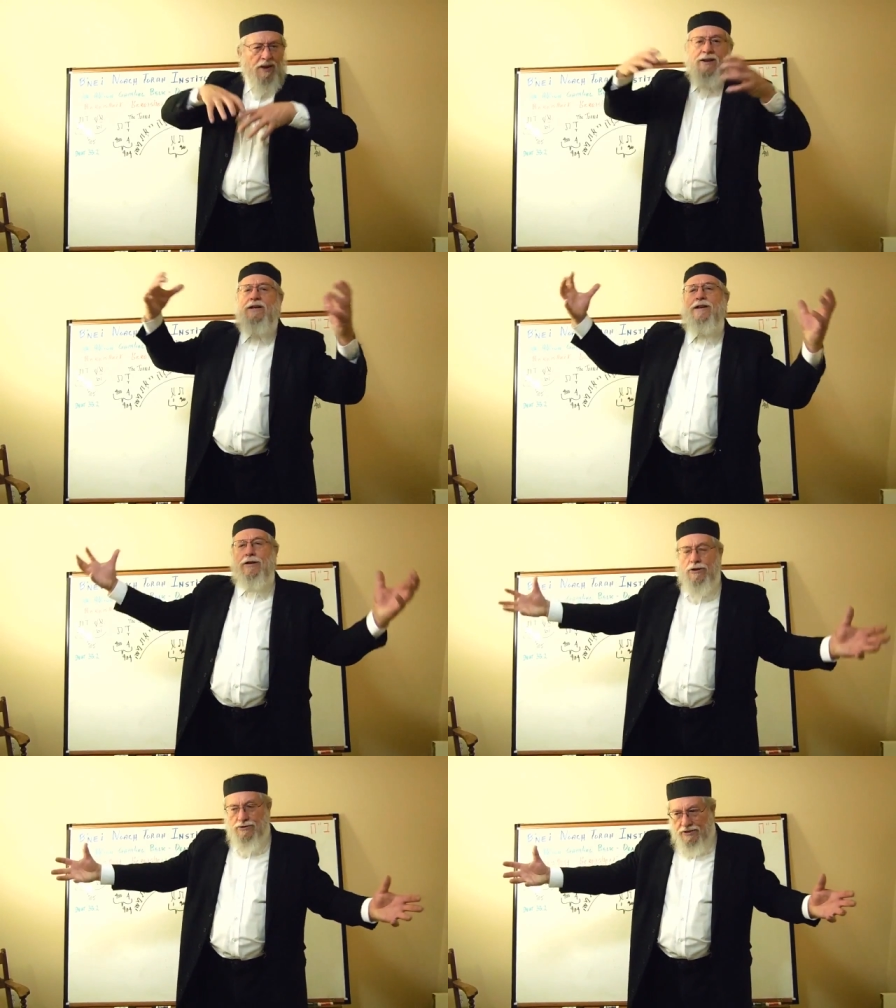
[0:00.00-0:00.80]
completely
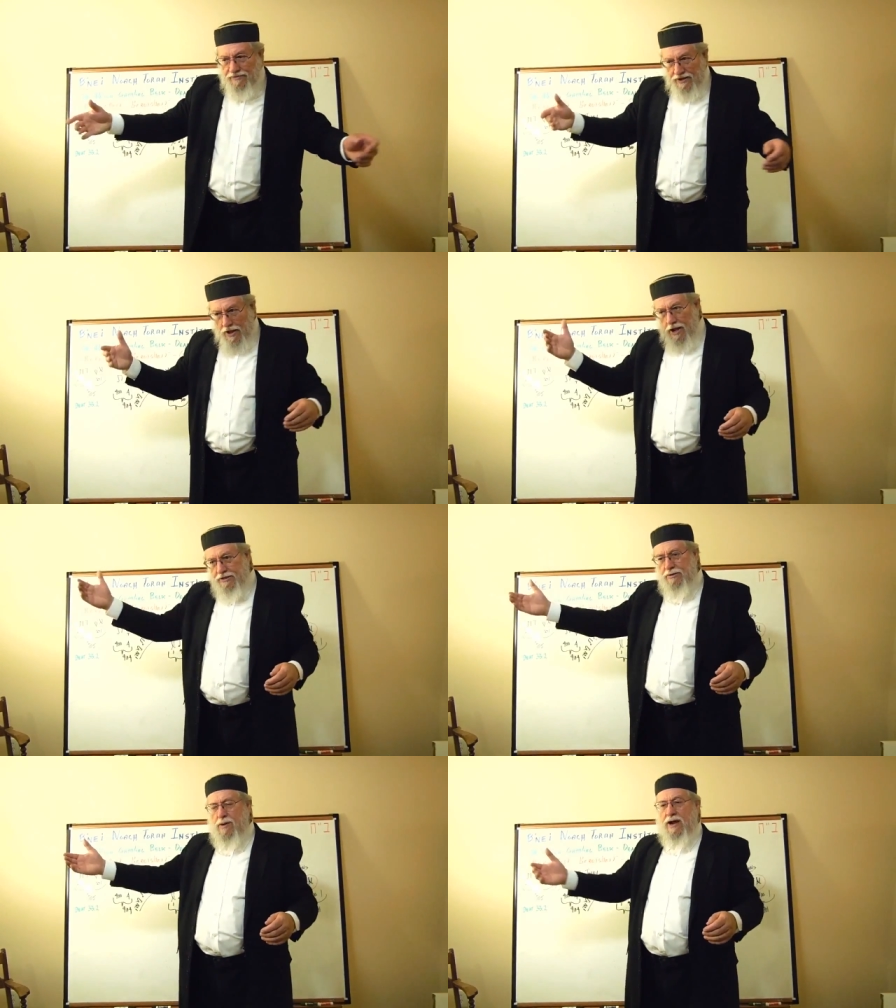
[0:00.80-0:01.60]
inclusive in the
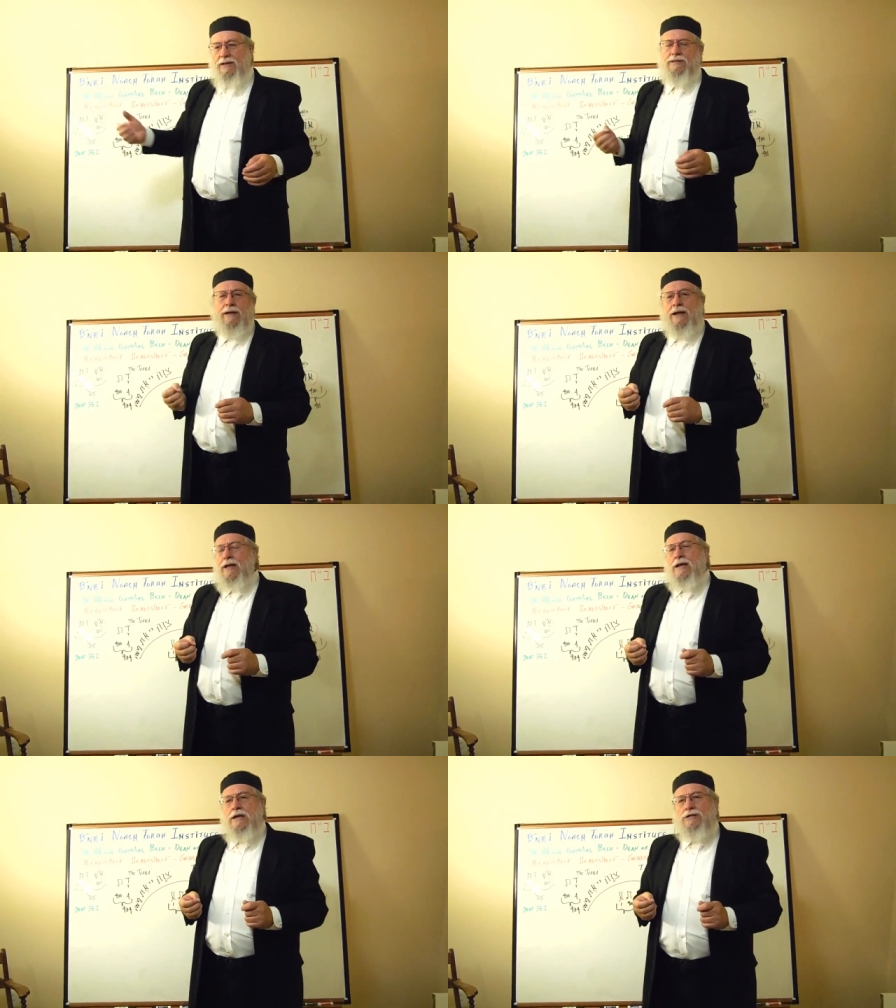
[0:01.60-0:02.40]
HaShamayims.
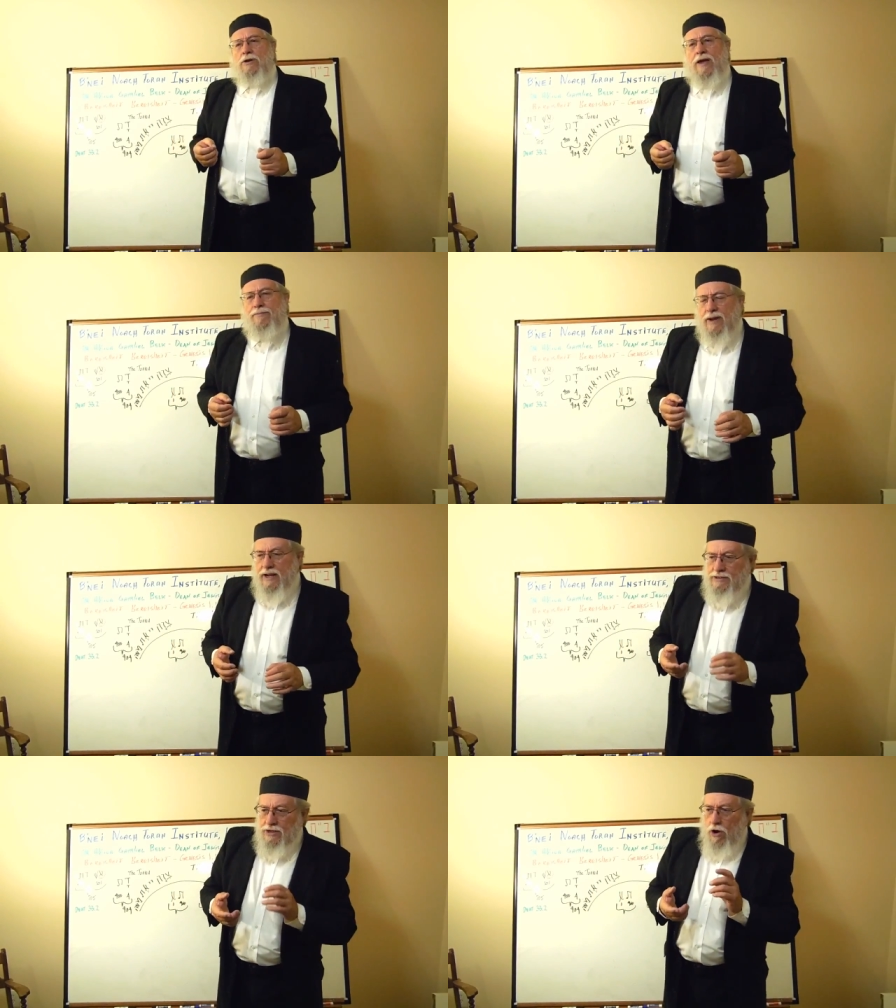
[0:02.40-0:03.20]
So that
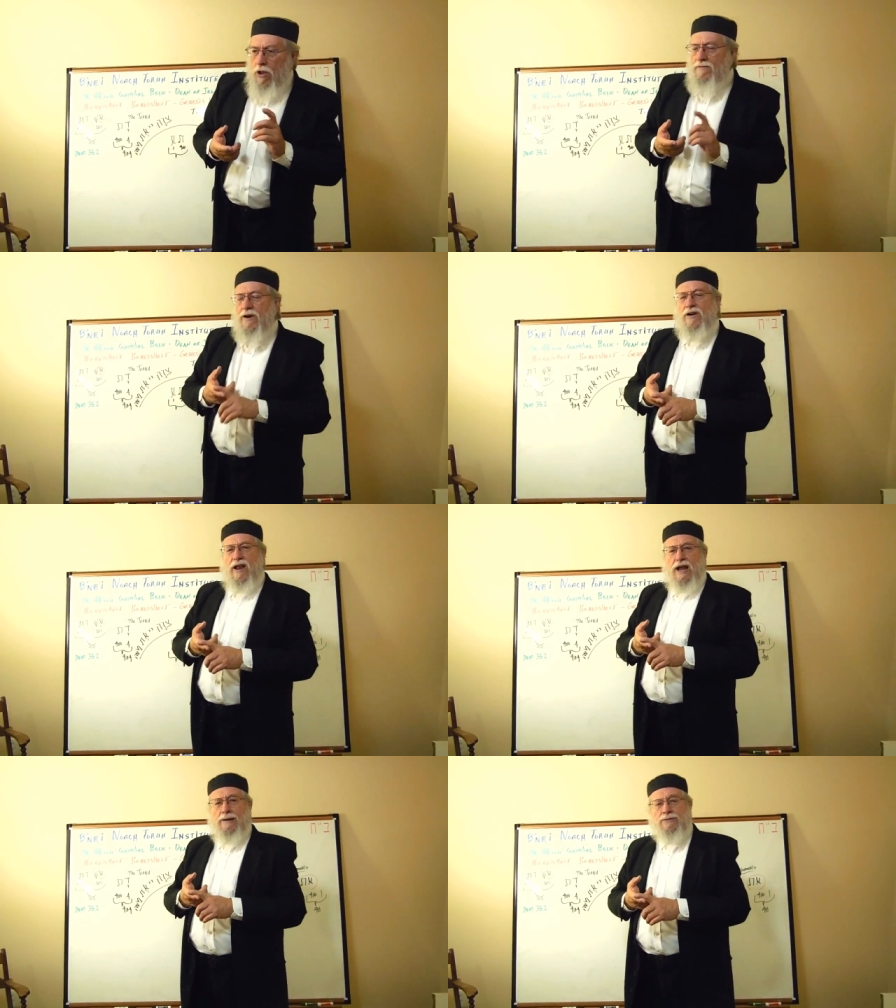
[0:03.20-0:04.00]
means all of
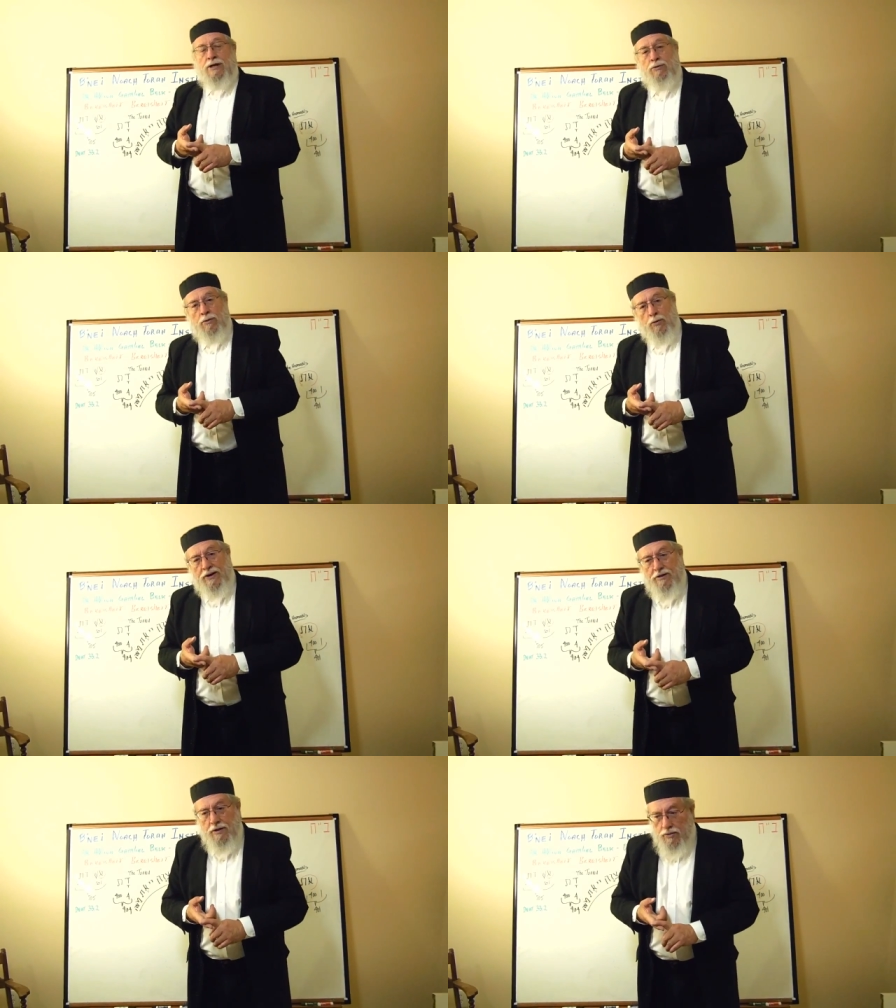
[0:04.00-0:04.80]
our names were
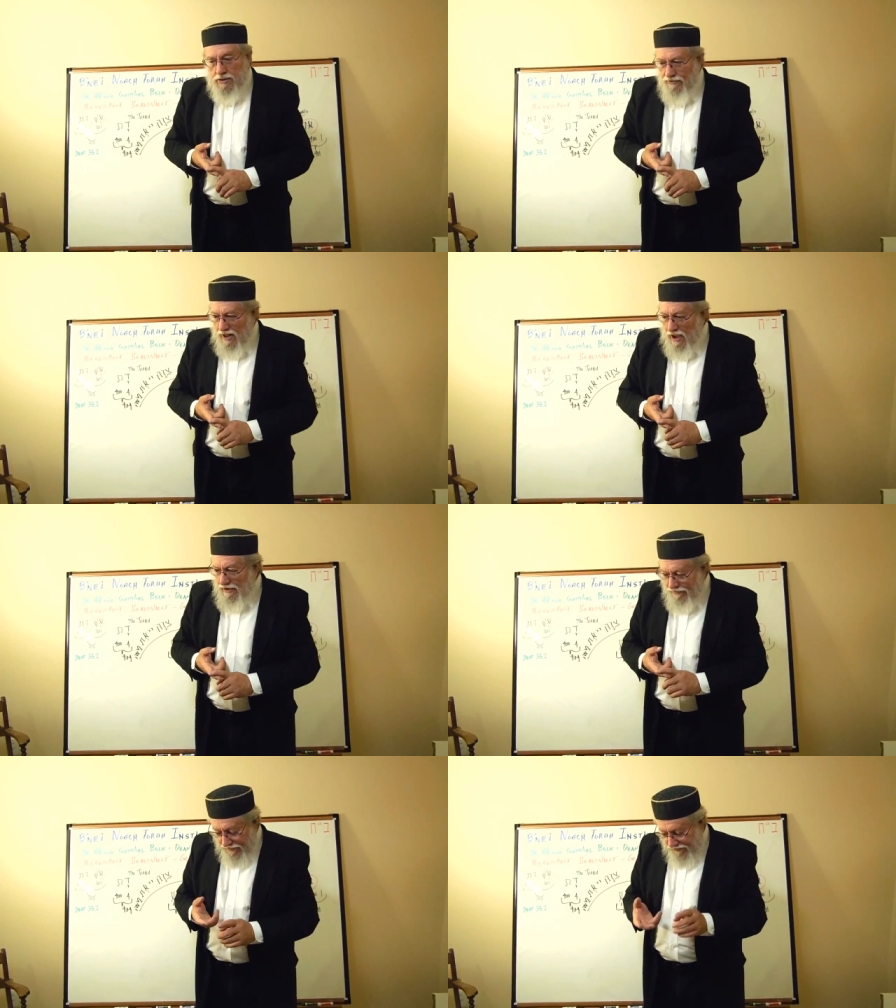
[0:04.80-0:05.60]
written in the Book of
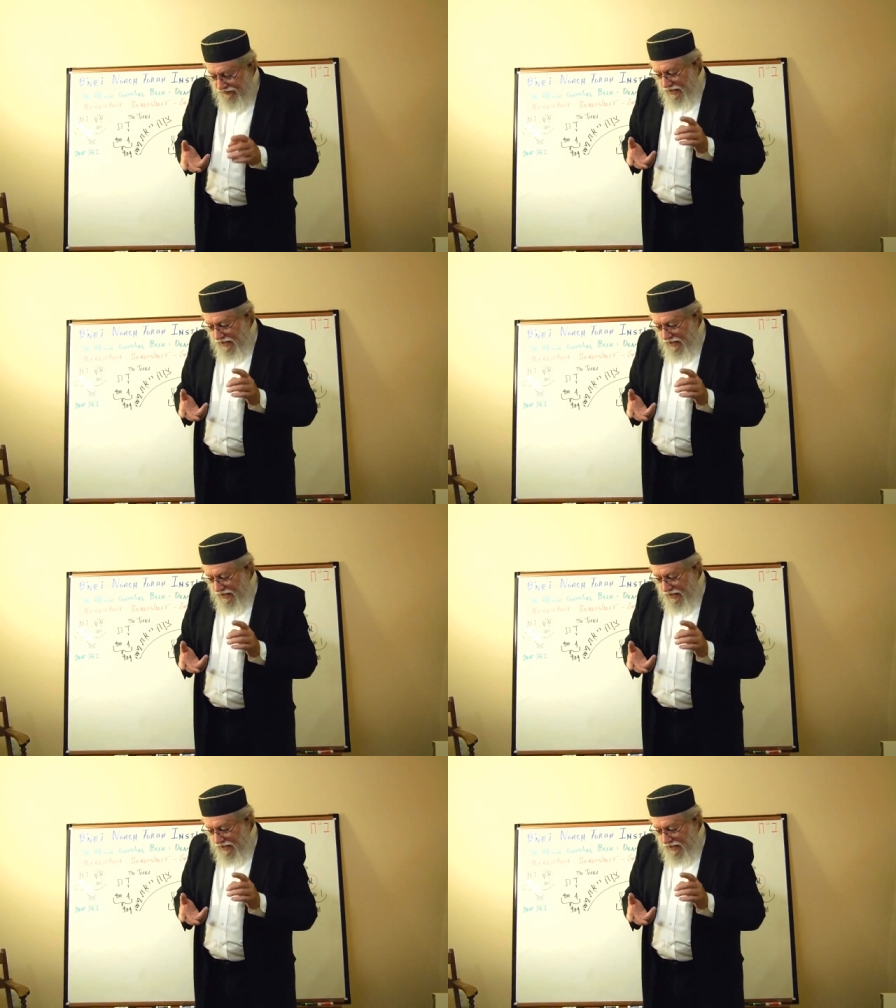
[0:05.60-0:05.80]
Life.